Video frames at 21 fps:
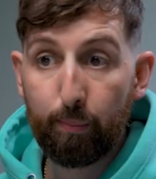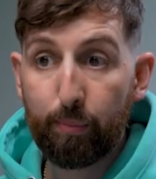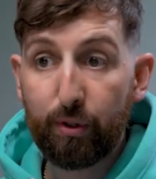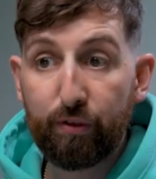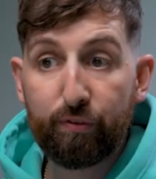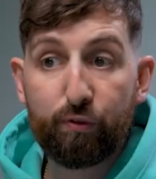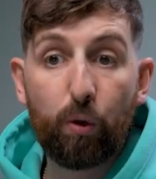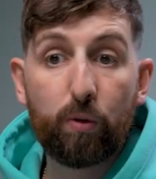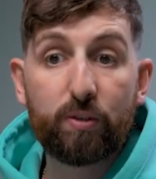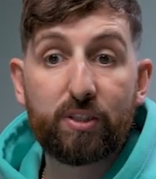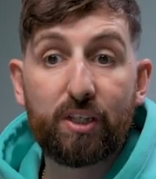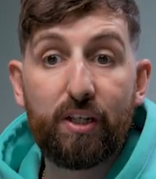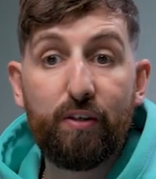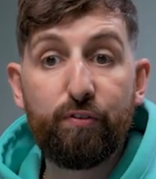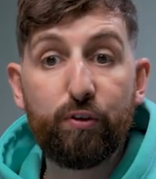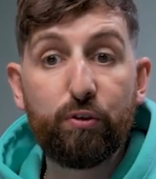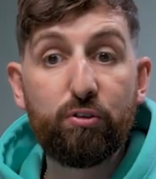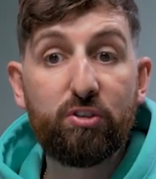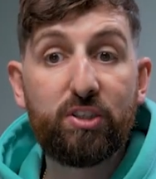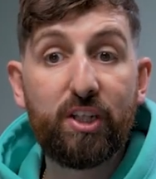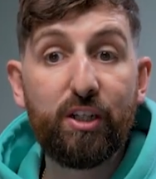But of course,
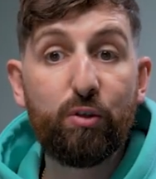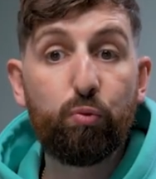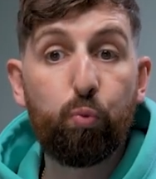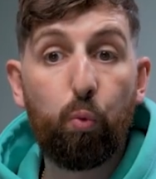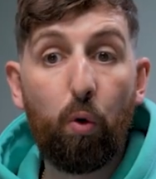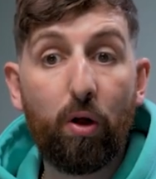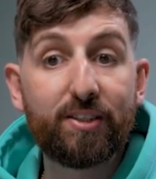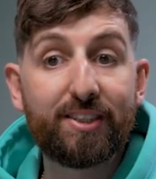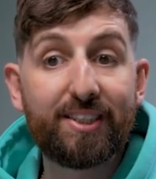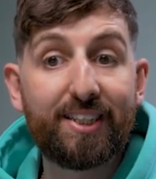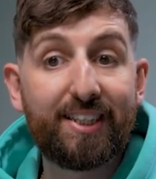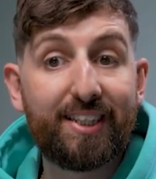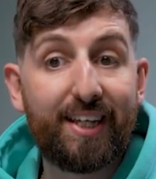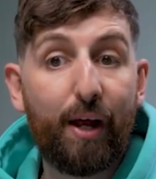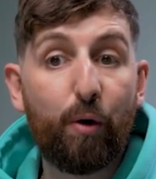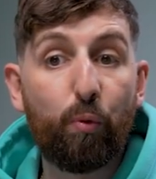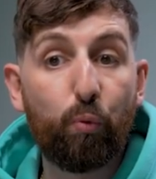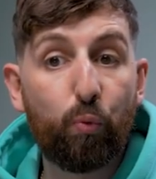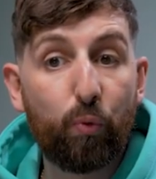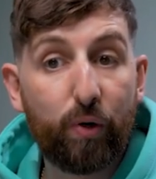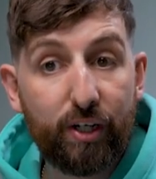if you did want to
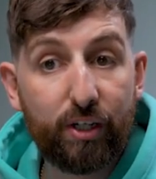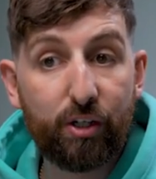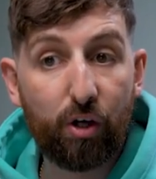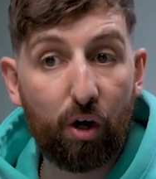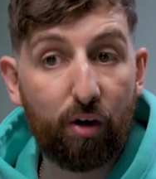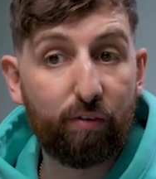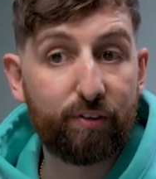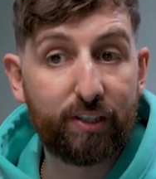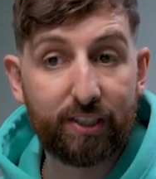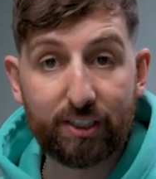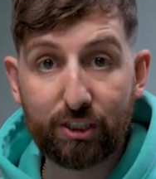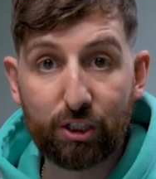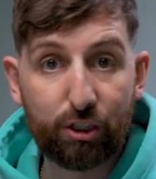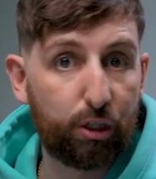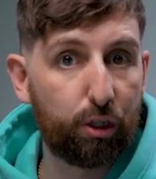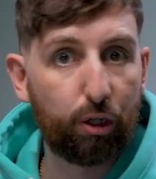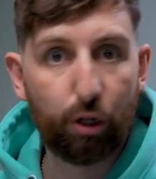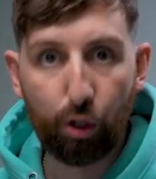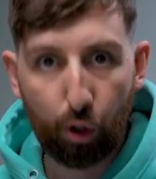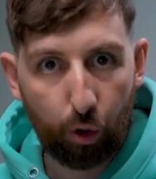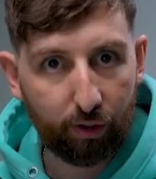get rid of this
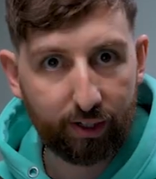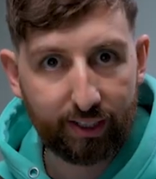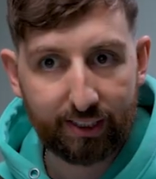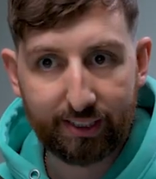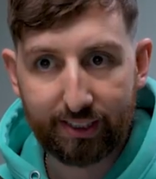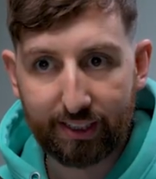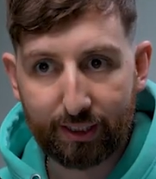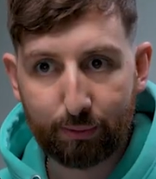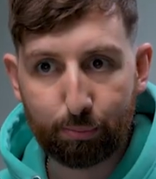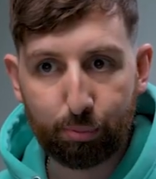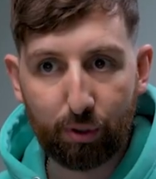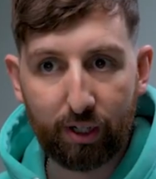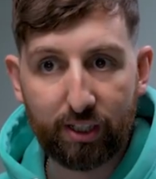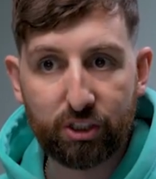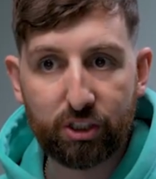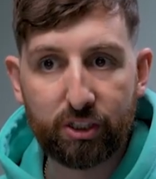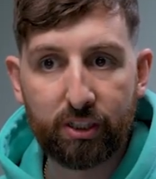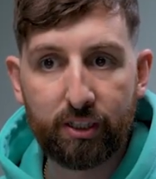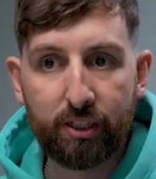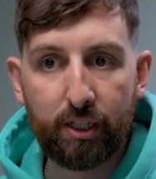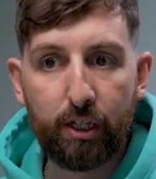glorious
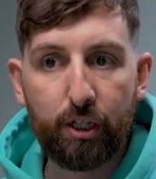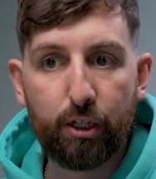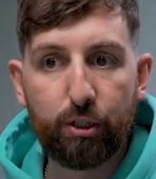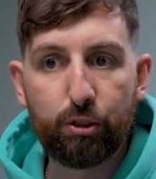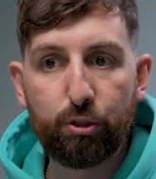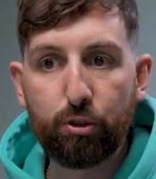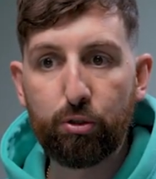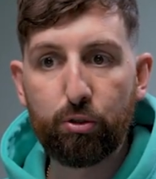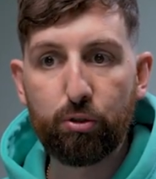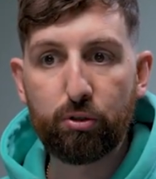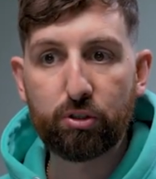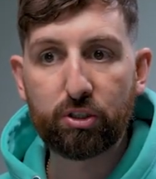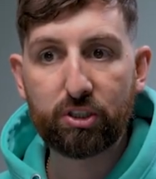expression, you